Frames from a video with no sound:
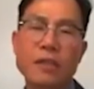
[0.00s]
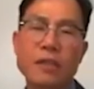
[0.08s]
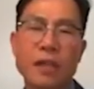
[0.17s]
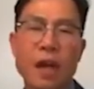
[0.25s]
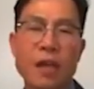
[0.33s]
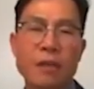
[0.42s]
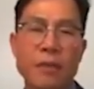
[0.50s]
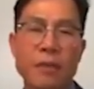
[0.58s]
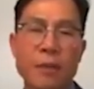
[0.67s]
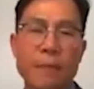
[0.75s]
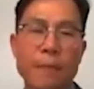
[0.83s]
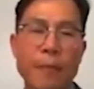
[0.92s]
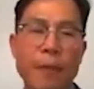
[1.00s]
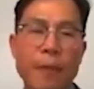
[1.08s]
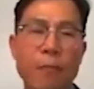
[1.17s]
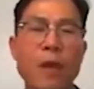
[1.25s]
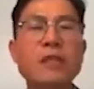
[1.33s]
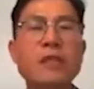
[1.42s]
Academy?
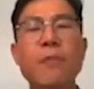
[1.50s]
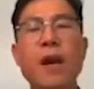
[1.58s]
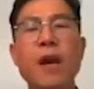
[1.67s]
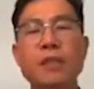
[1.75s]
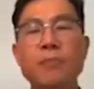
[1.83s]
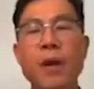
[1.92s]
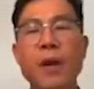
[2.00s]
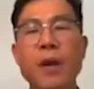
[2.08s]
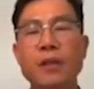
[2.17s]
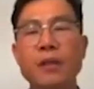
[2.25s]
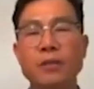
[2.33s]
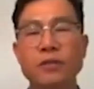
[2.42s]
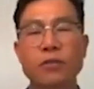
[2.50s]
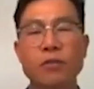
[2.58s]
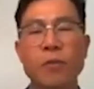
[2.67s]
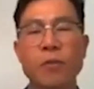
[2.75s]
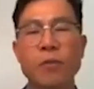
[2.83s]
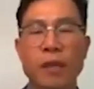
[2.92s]
When is my sponsor Zoom
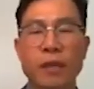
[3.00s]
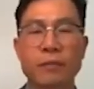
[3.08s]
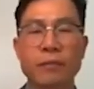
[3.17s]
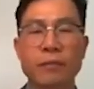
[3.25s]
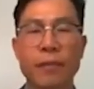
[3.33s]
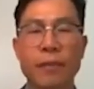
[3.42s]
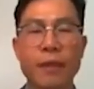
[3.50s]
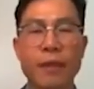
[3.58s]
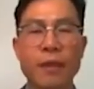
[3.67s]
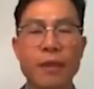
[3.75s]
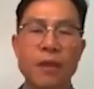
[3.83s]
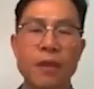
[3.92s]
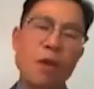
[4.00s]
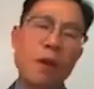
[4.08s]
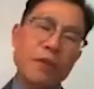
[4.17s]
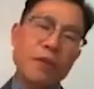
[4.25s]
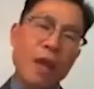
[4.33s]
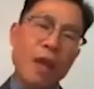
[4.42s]
meeting? You have
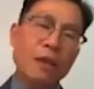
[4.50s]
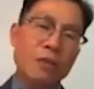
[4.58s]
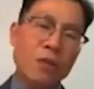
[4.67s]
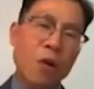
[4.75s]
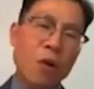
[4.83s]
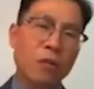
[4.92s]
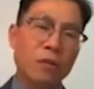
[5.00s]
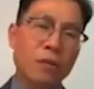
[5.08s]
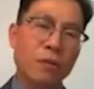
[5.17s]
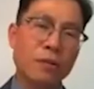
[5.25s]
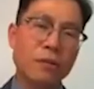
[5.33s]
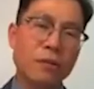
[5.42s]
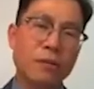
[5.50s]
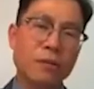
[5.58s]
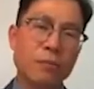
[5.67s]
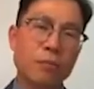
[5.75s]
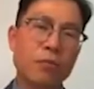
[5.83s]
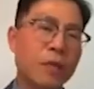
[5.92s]
to take a note,
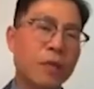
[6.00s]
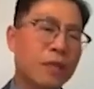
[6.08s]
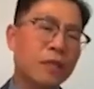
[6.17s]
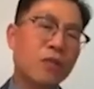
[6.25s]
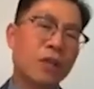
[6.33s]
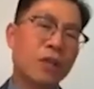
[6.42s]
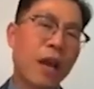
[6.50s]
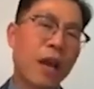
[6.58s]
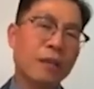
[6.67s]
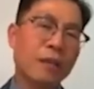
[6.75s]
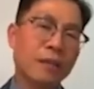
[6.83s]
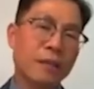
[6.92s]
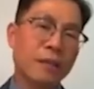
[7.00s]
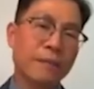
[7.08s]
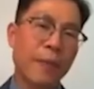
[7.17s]
put in your calendar.